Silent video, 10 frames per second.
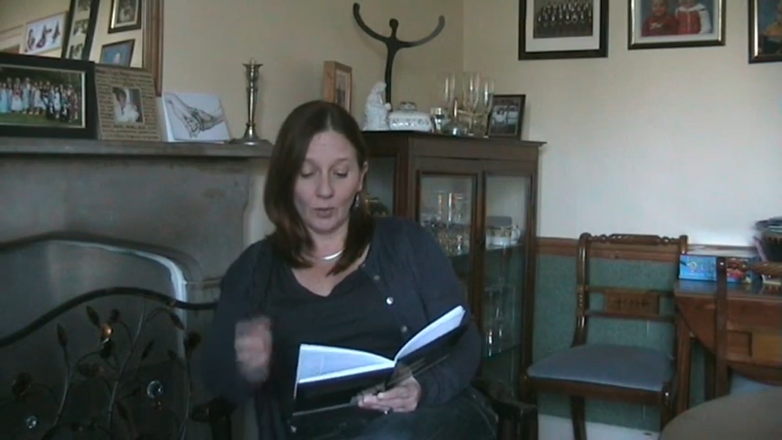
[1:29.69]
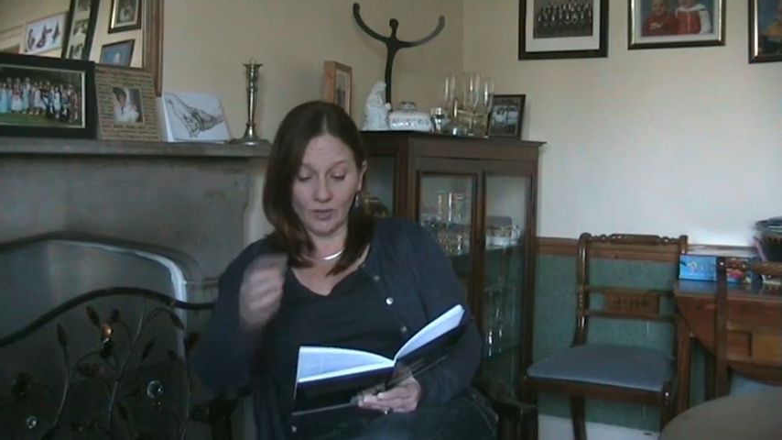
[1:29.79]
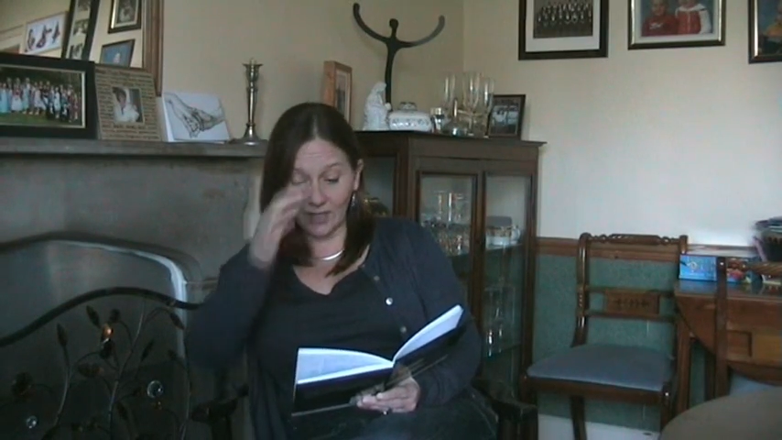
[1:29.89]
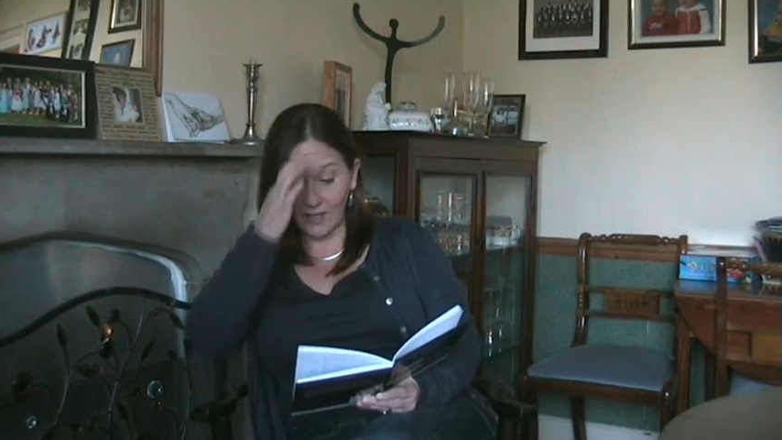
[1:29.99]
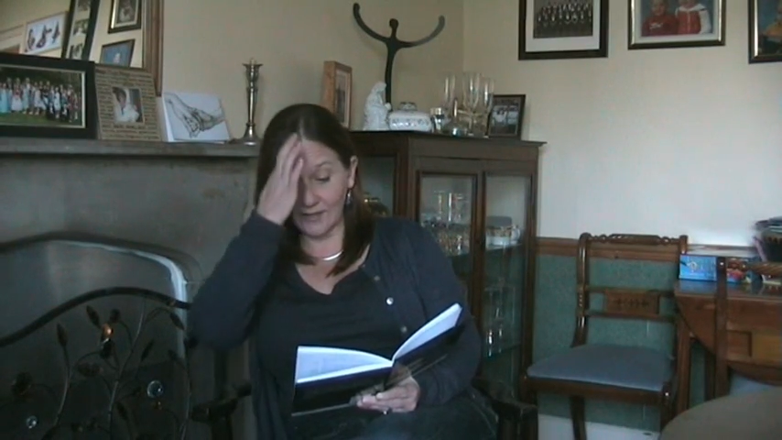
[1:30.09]

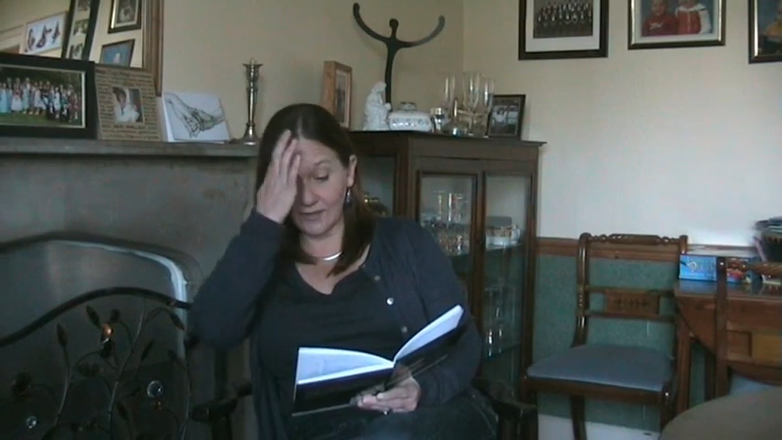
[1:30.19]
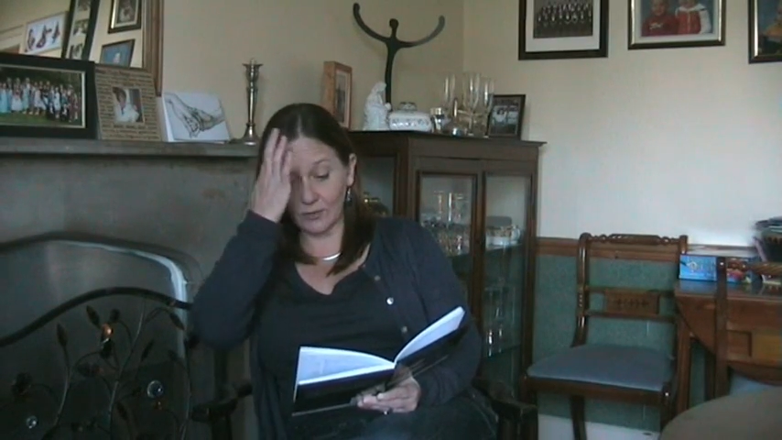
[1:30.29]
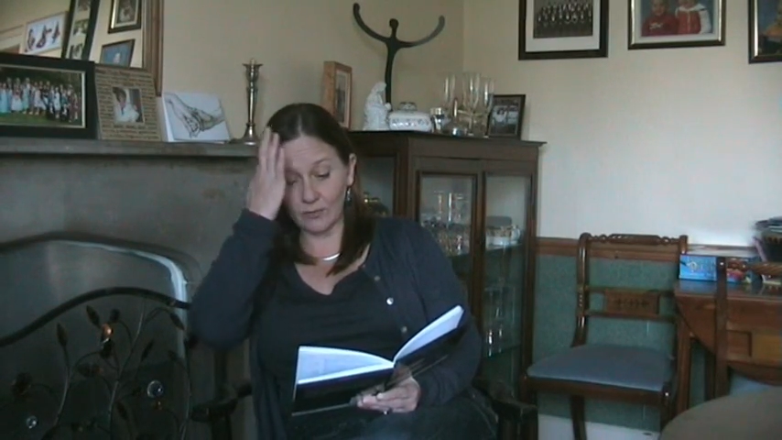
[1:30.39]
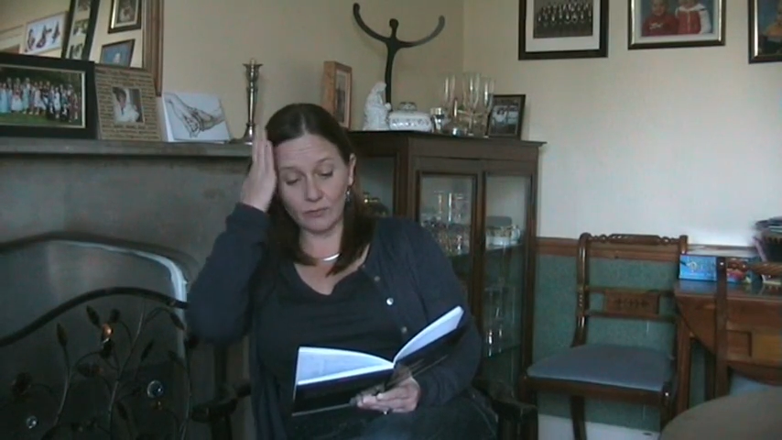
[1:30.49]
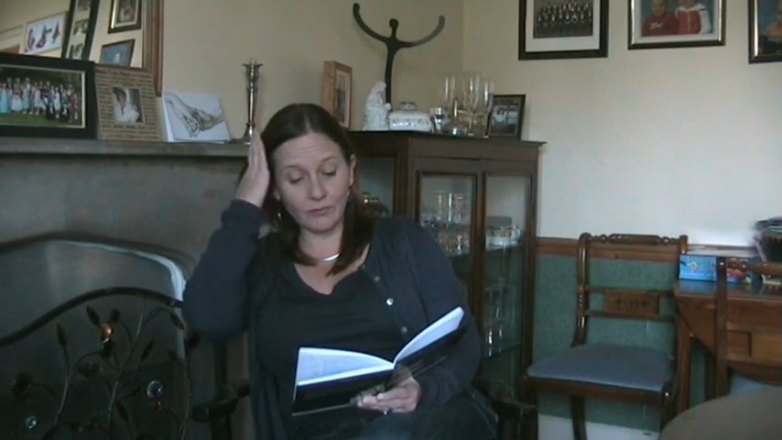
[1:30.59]
Port
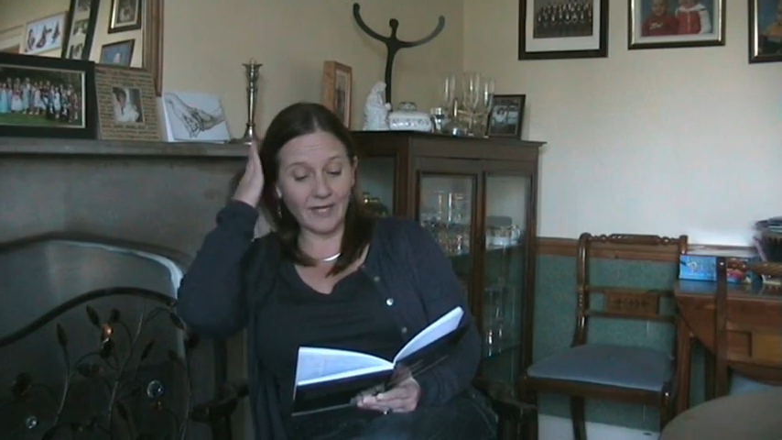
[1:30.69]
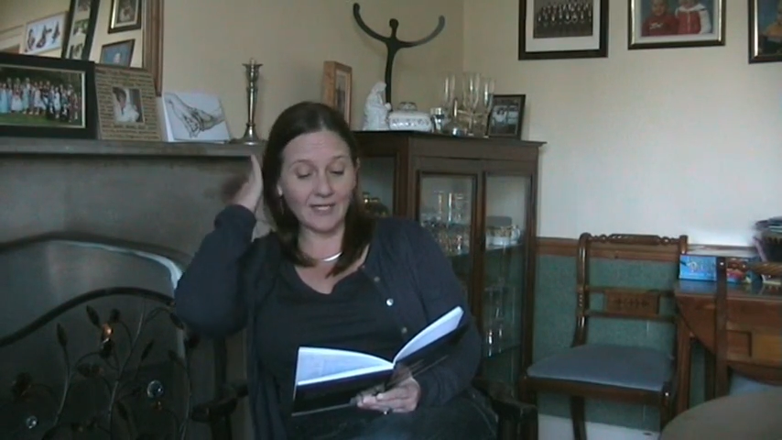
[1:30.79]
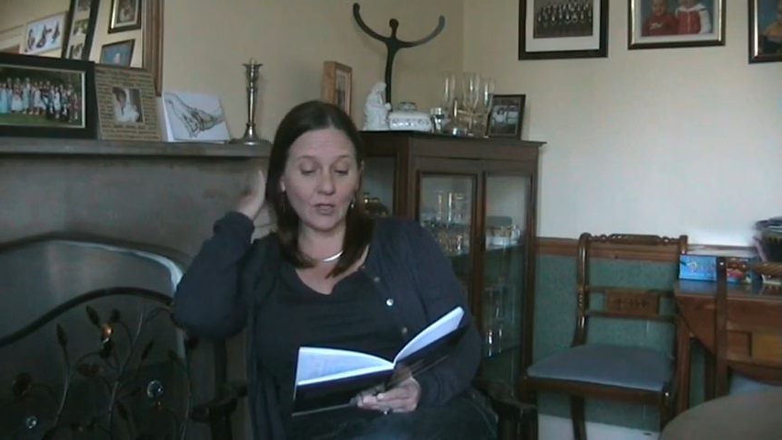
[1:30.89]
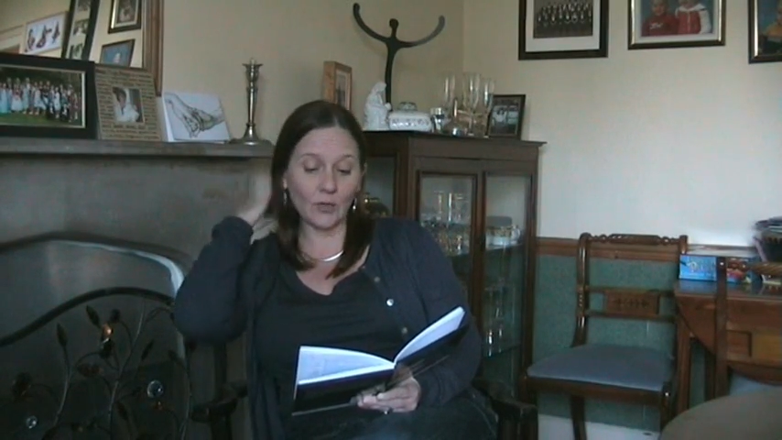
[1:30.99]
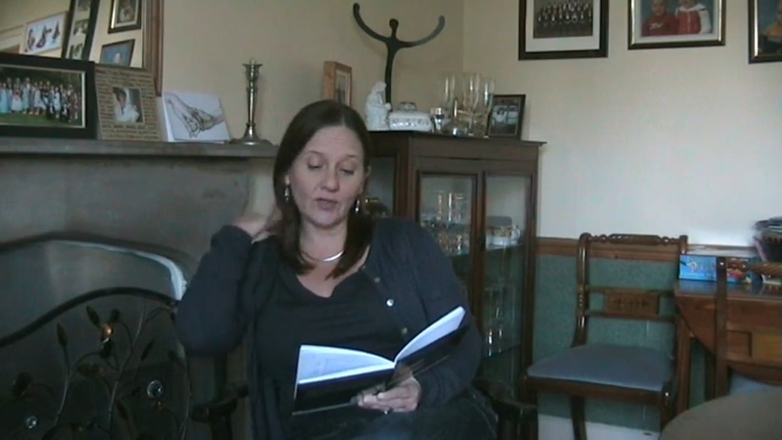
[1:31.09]
glasses are
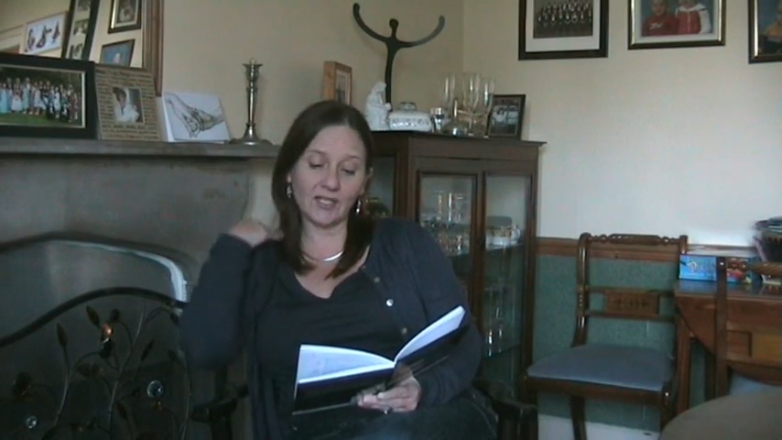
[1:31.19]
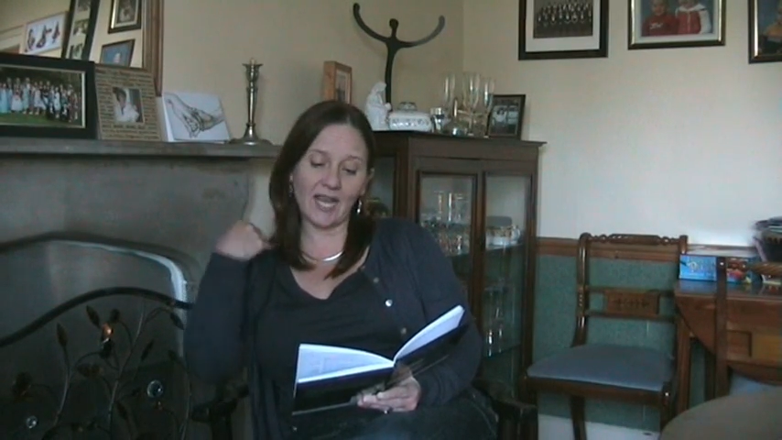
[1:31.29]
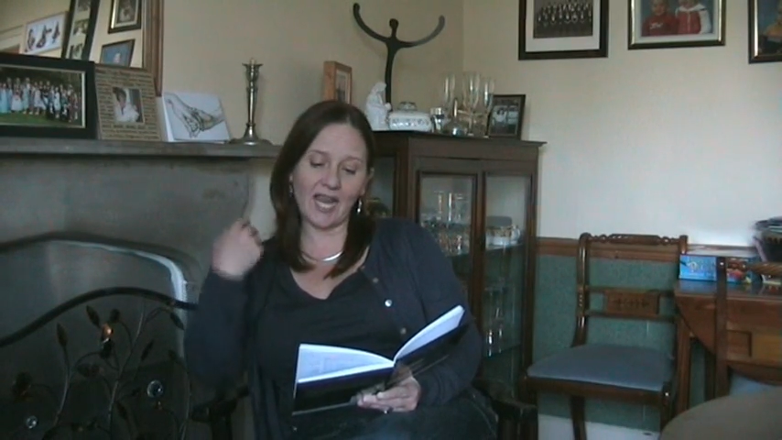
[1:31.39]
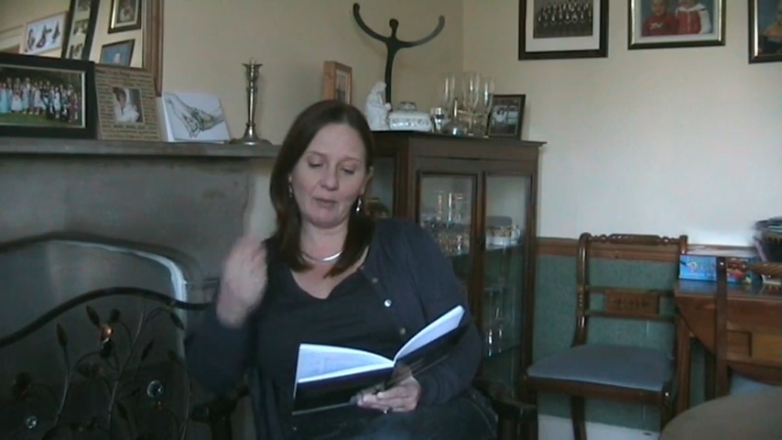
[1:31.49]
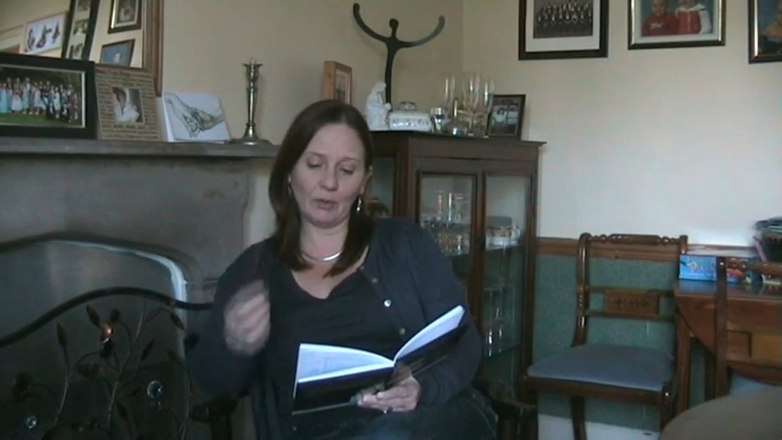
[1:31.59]
already on the
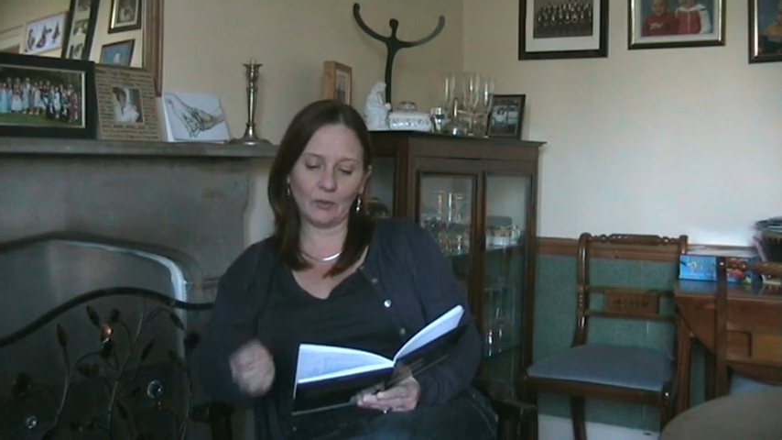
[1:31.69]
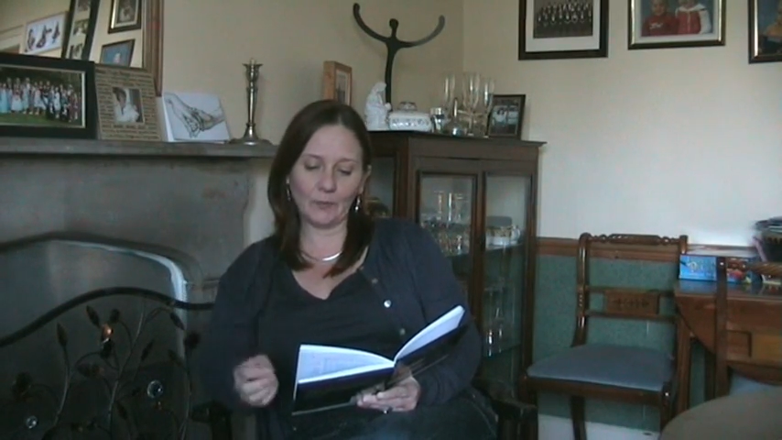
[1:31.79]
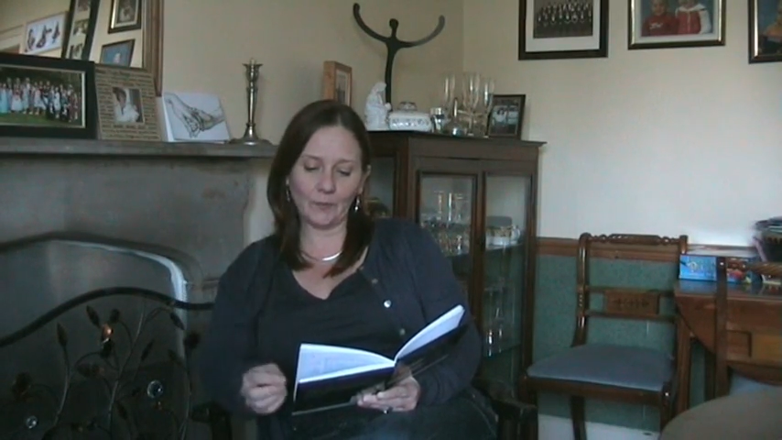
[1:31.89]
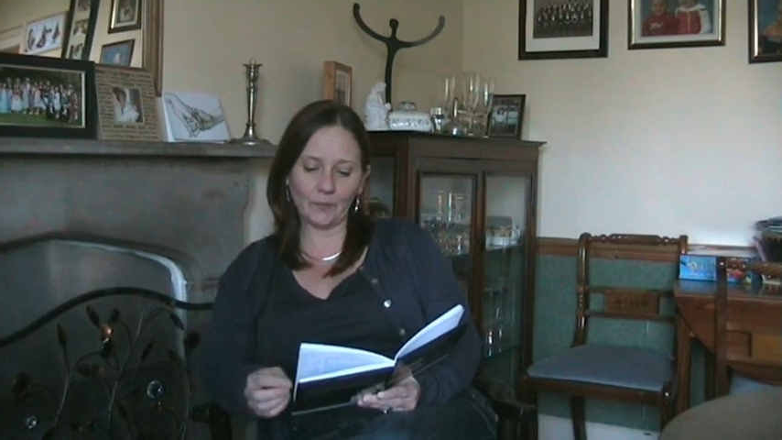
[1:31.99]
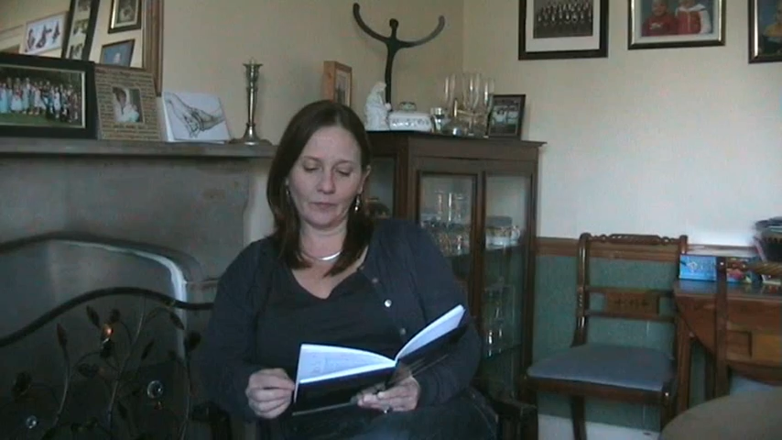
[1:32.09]
table.